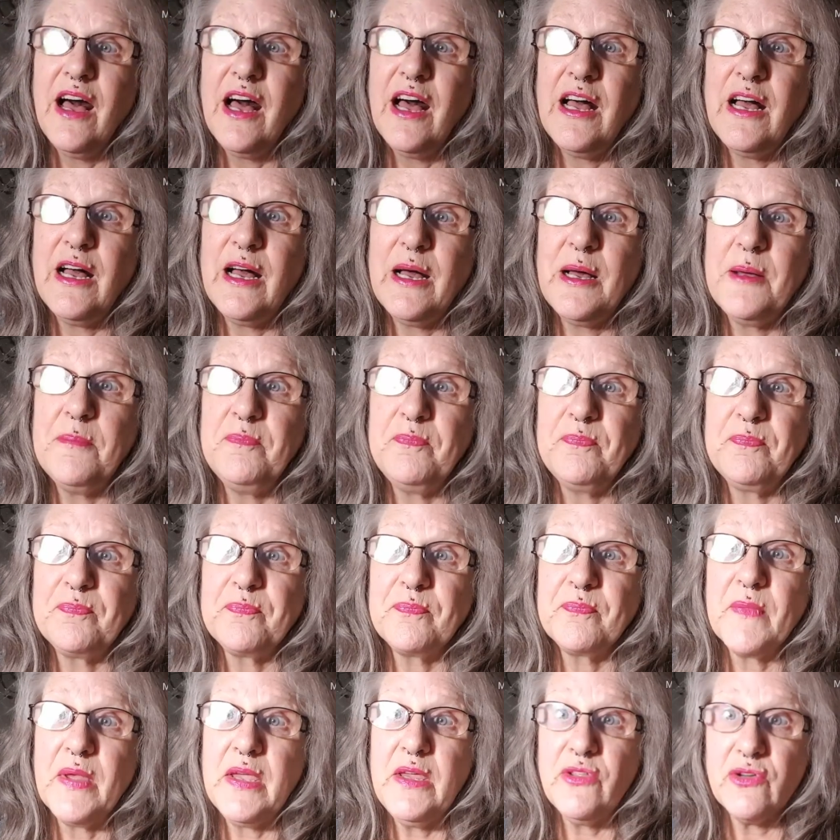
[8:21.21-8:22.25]

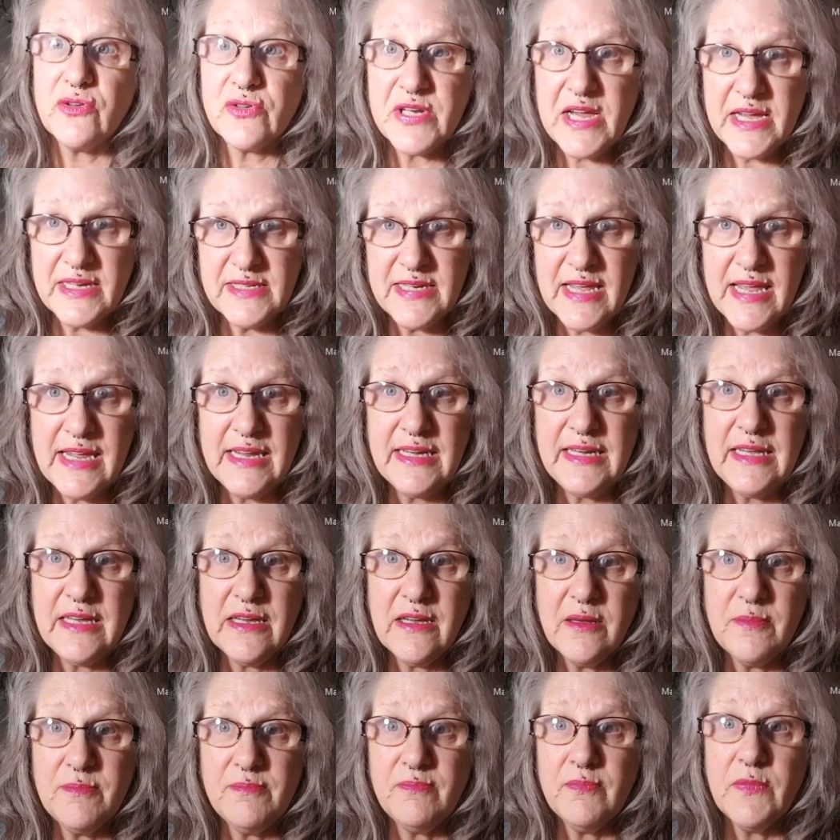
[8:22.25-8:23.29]
either
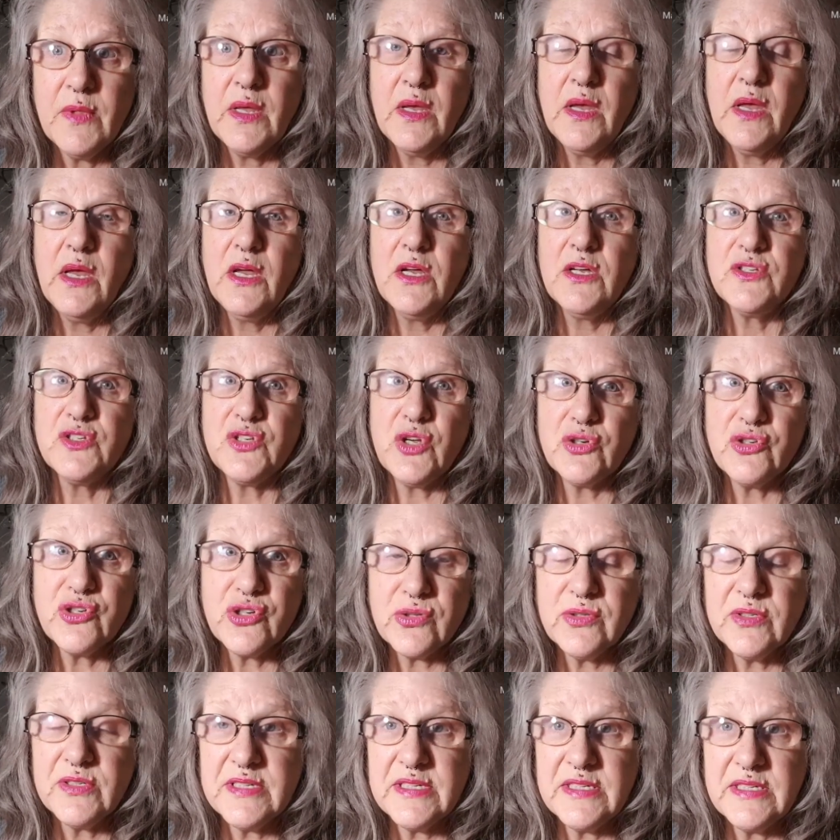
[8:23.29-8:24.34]
titanium,
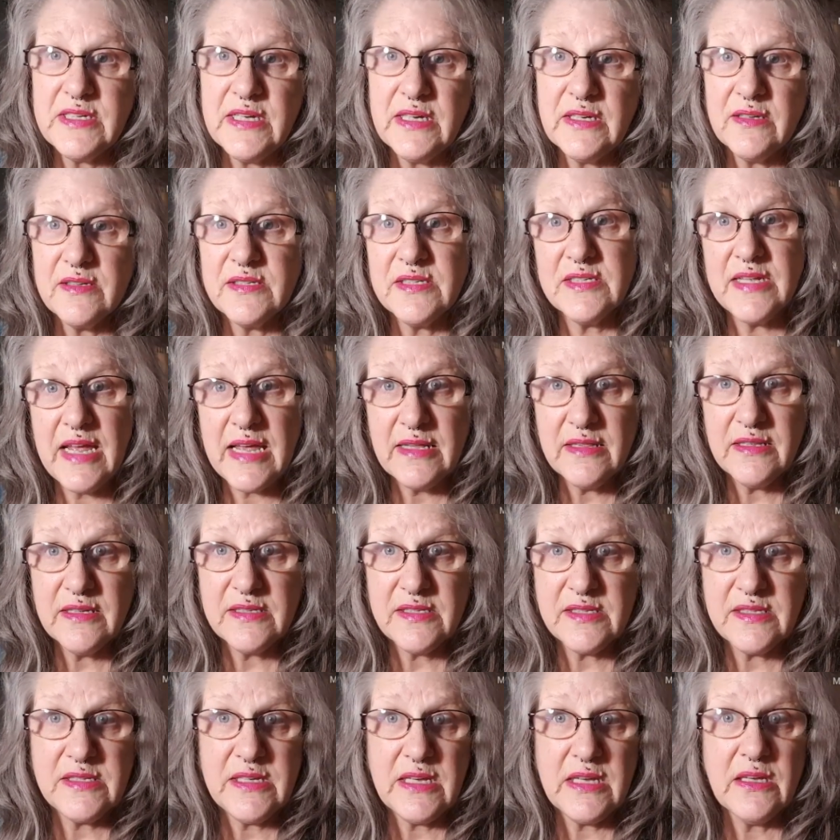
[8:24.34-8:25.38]
surgical steel,
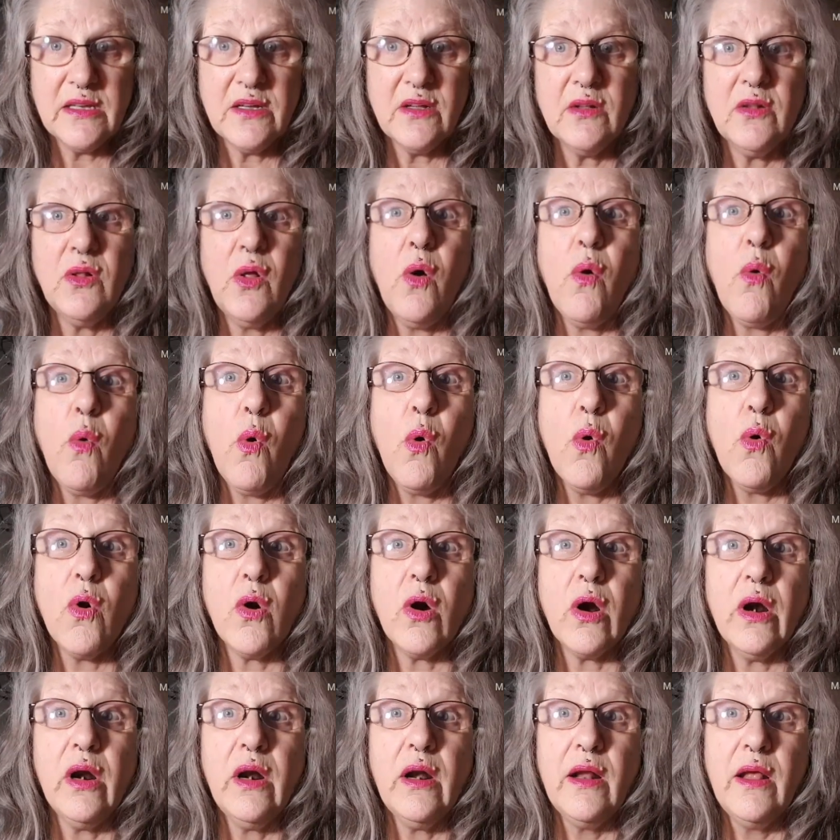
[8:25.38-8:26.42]
stainless steel,
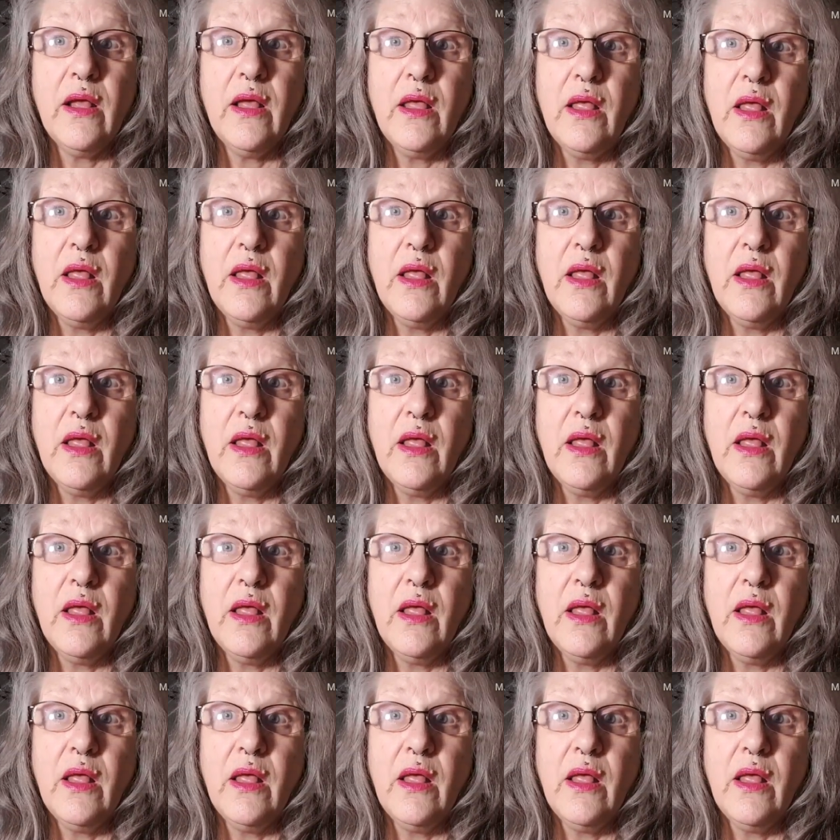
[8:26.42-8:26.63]
or